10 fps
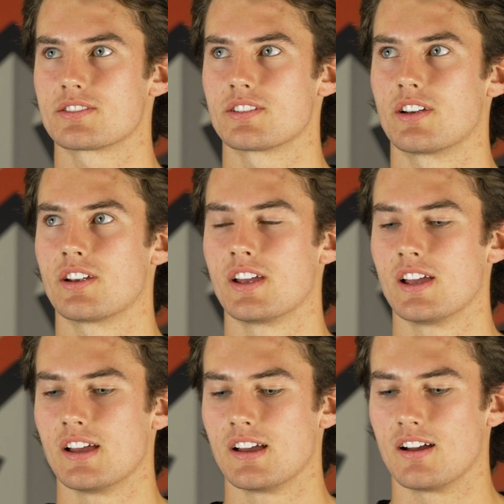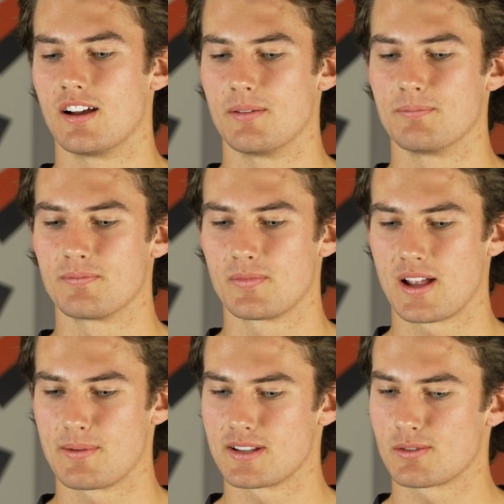So
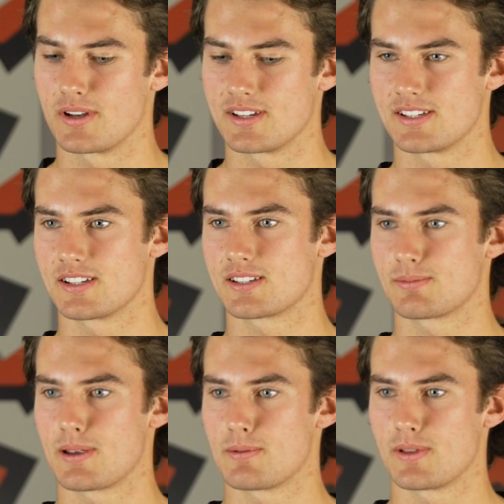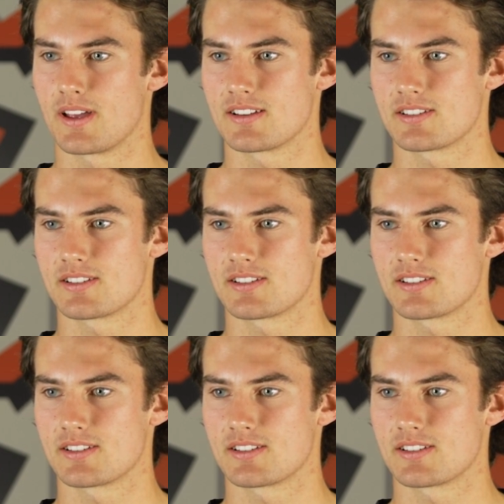had about 26 people there.